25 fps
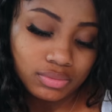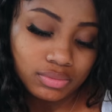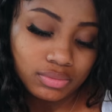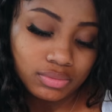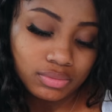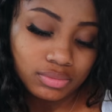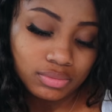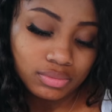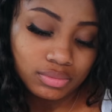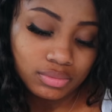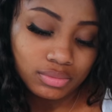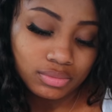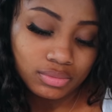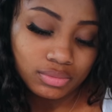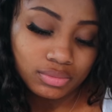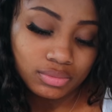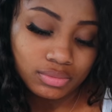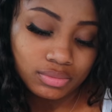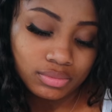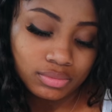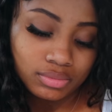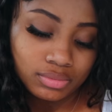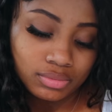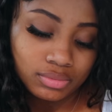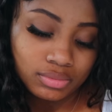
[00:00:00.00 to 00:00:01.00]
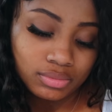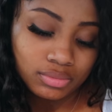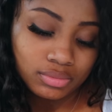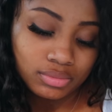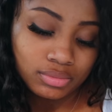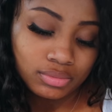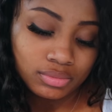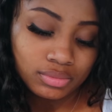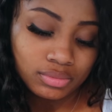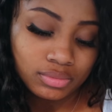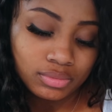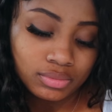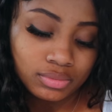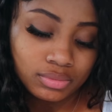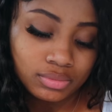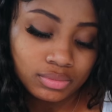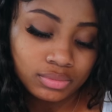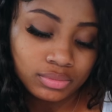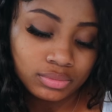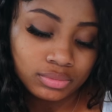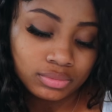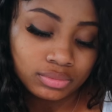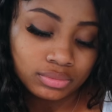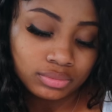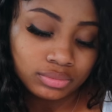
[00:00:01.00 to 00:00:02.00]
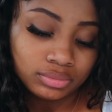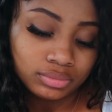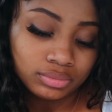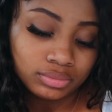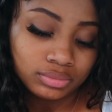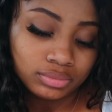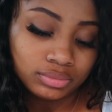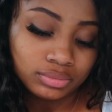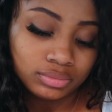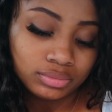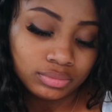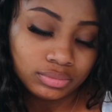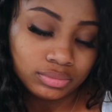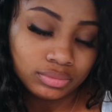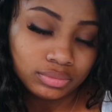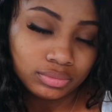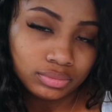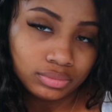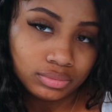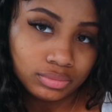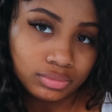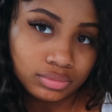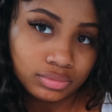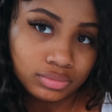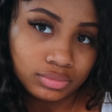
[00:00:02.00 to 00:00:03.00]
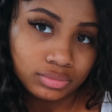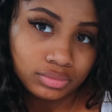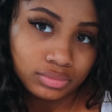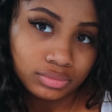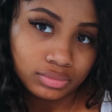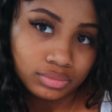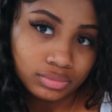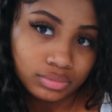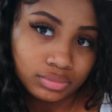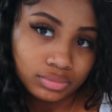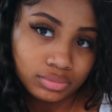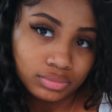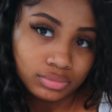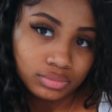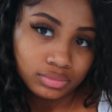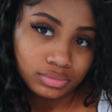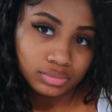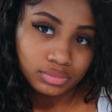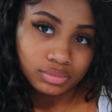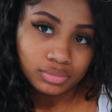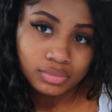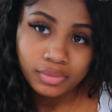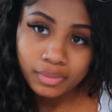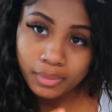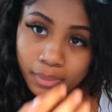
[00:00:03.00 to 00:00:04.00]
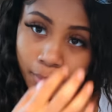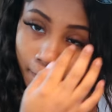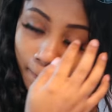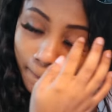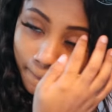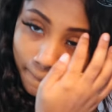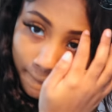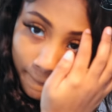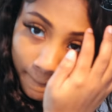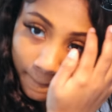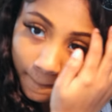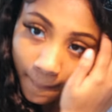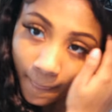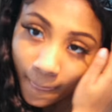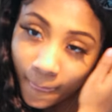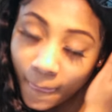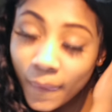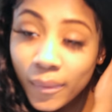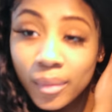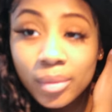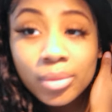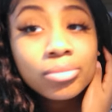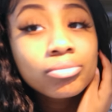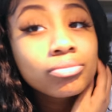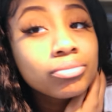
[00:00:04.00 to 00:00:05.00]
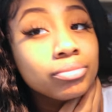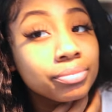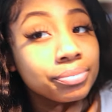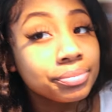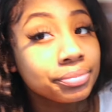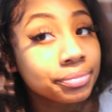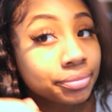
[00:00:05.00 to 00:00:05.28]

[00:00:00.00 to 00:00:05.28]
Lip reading: (silent)